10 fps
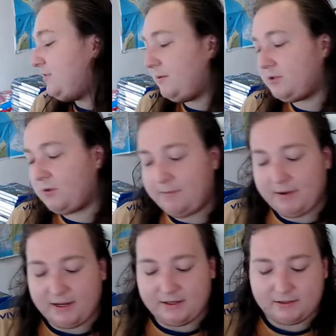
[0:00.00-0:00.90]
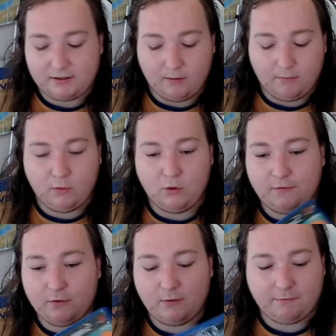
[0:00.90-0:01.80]
SquarePants
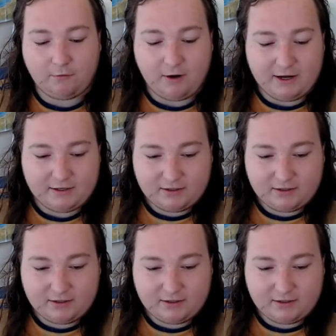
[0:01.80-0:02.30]
Moving with Friends,